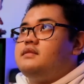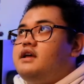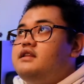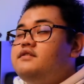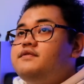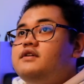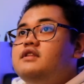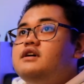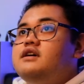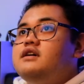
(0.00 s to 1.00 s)
And then for
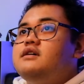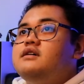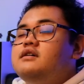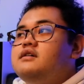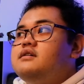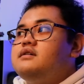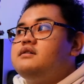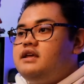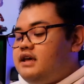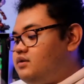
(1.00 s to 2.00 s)
the
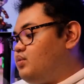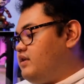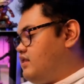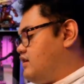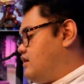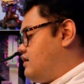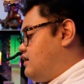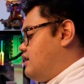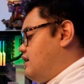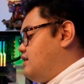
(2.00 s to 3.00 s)
kit with the
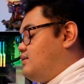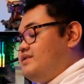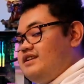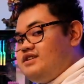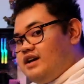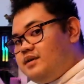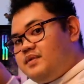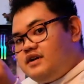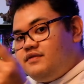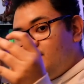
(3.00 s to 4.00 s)
included
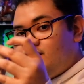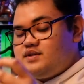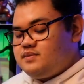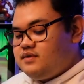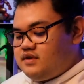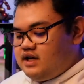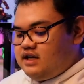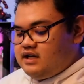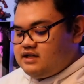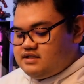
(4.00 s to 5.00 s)
tripod for the Osmo
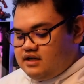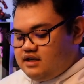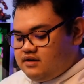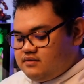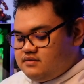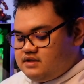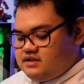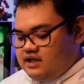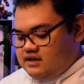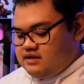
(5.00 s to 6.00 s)
3, it's around
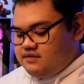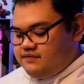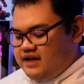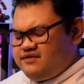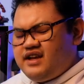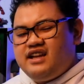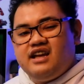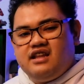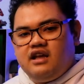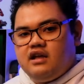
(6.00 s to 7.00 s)

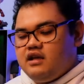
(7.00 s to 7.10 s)
$5,990.